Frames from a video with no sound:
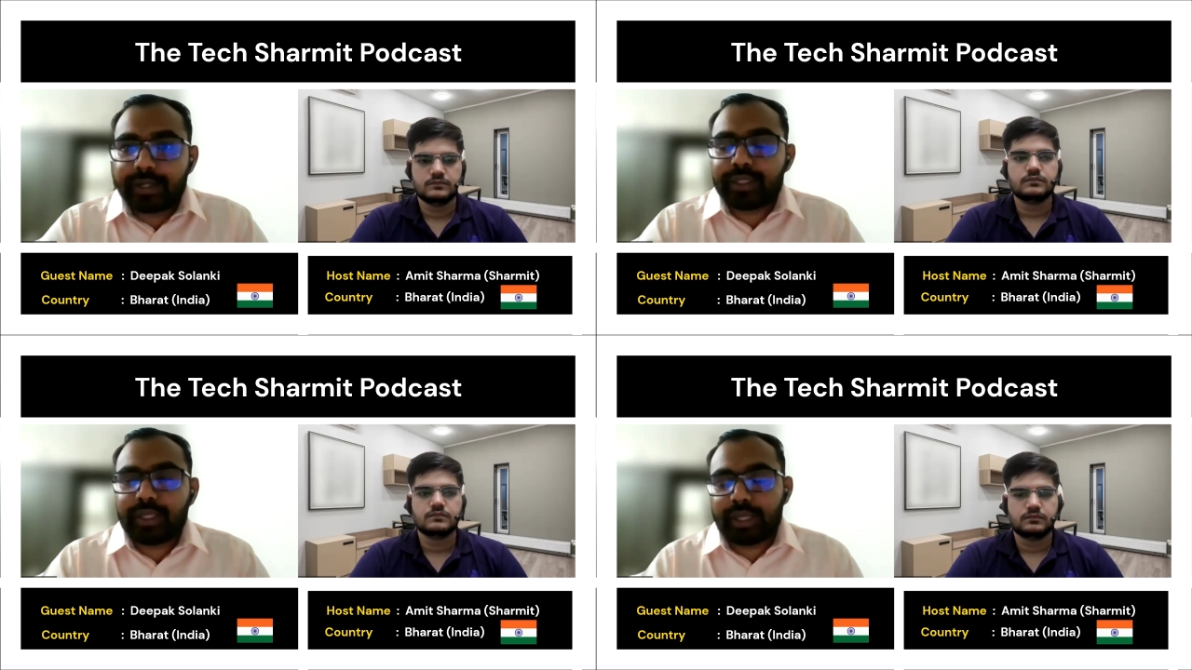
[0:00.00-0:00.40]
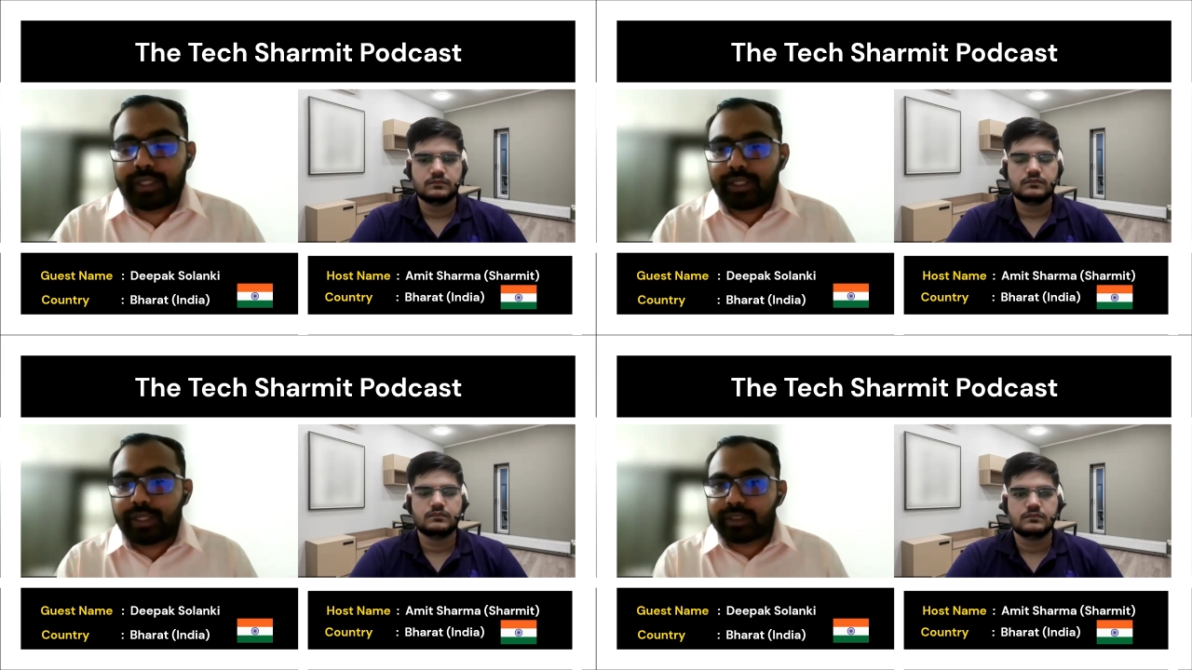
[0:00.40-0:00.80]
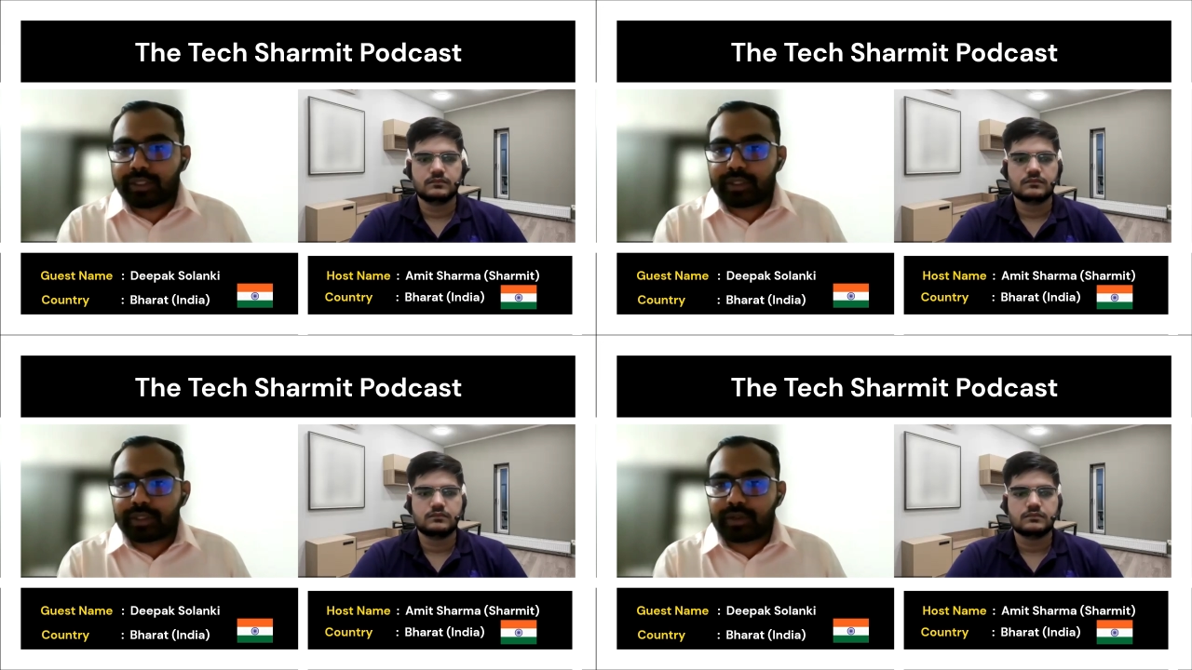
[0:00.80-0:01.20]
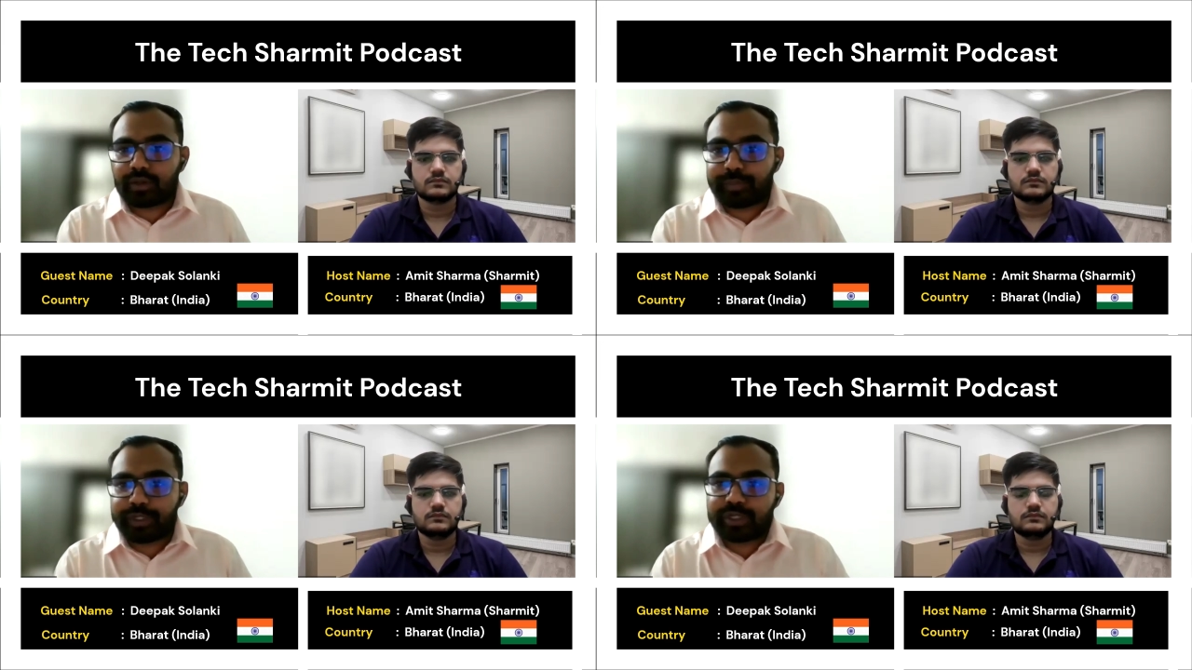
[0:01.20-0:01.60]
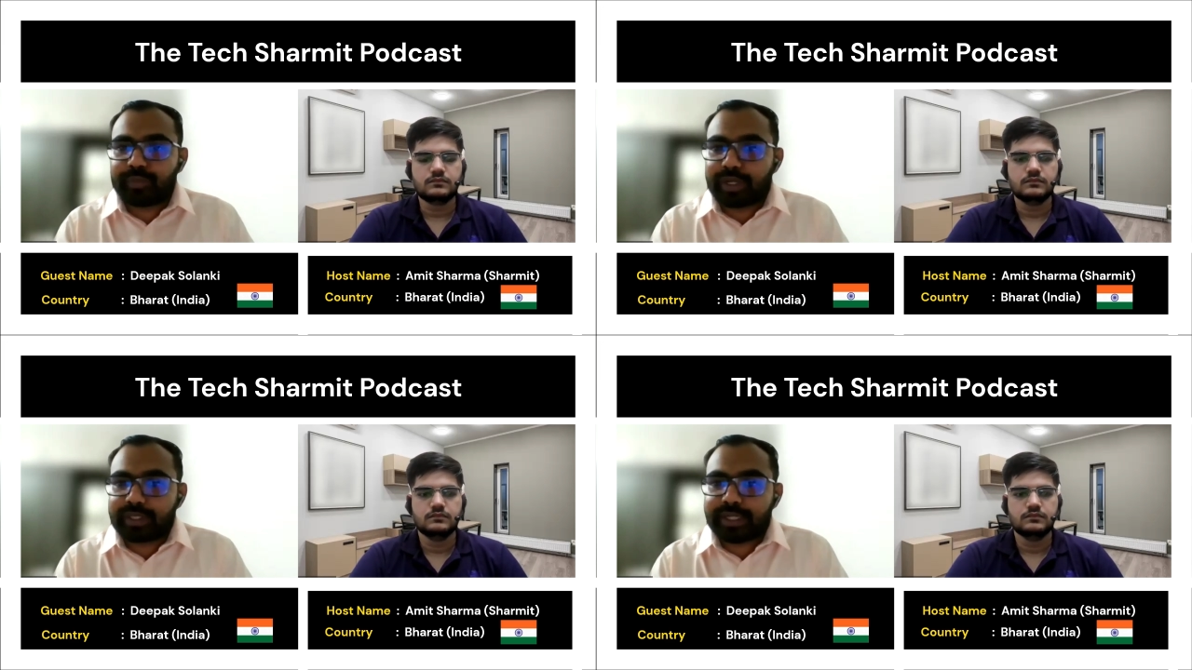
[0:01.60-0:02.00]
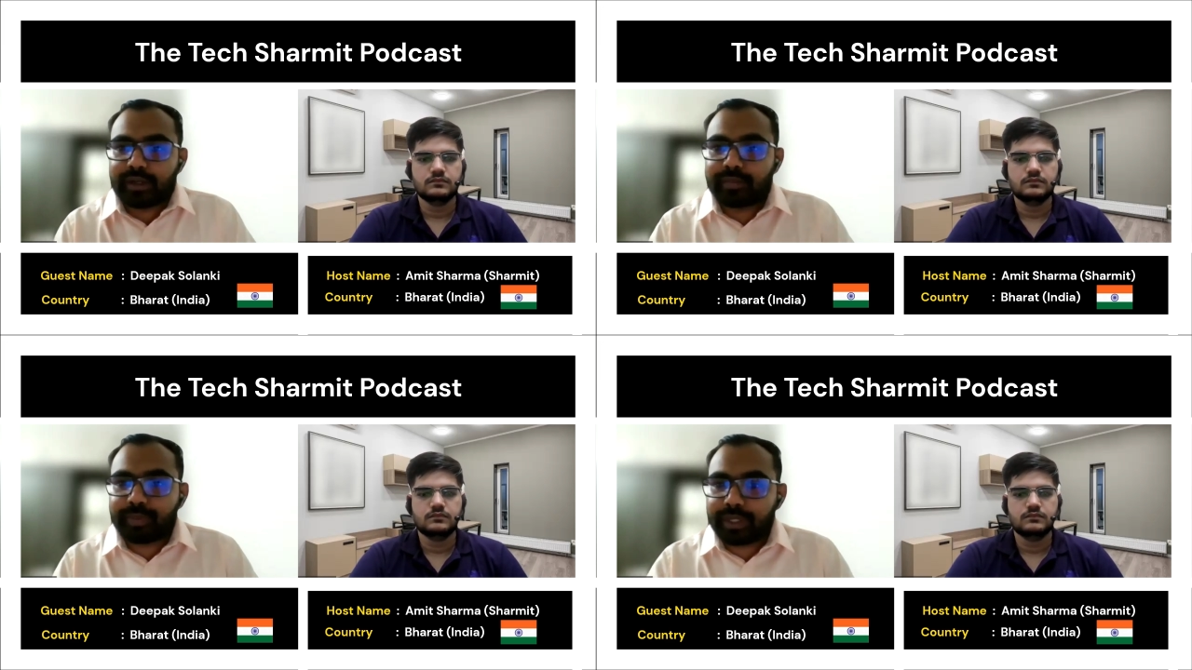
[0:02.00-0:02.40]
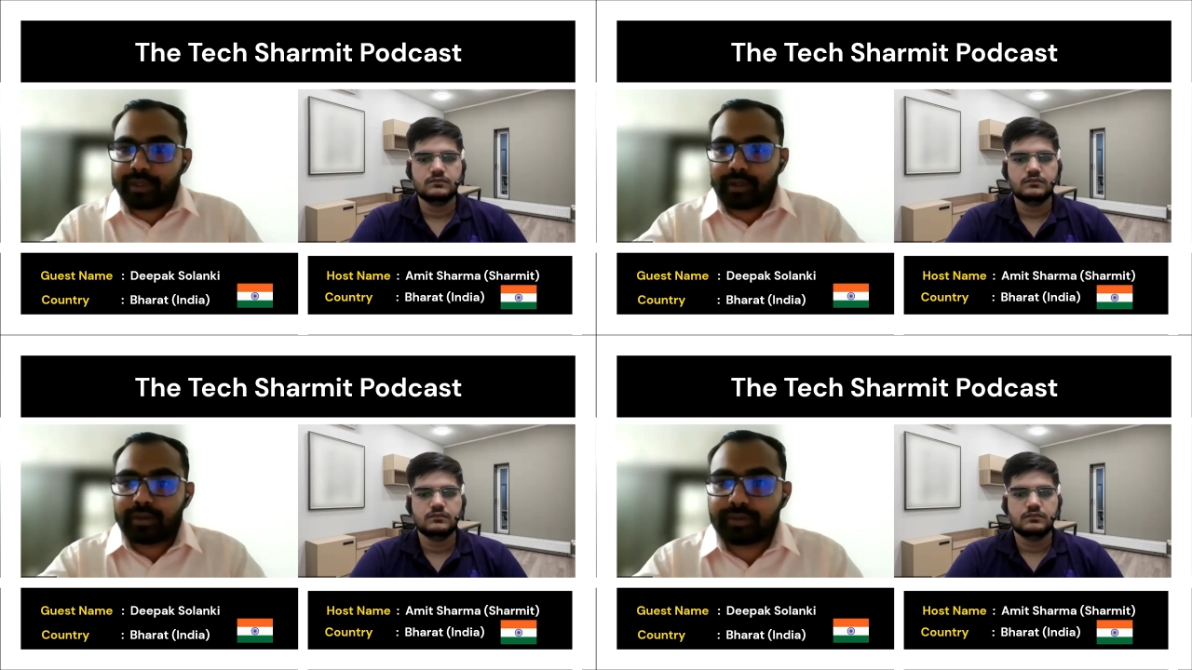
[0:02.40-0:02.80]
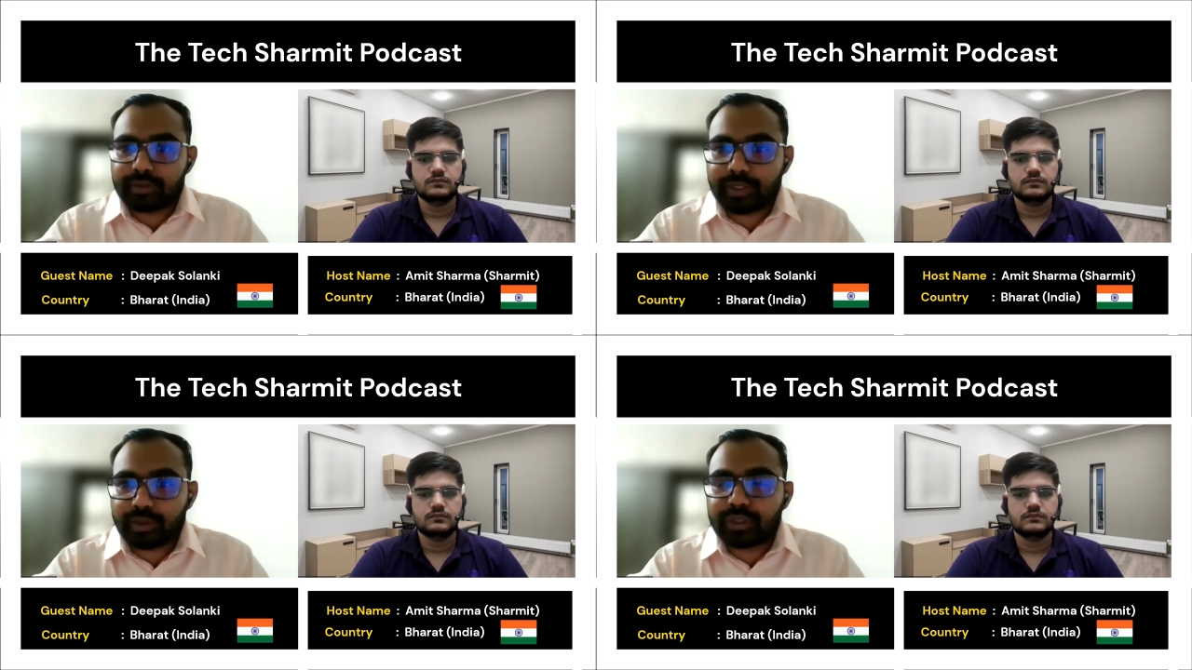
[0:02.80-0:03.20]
Speaker 1: and the and the other uh, operational part that have been uh,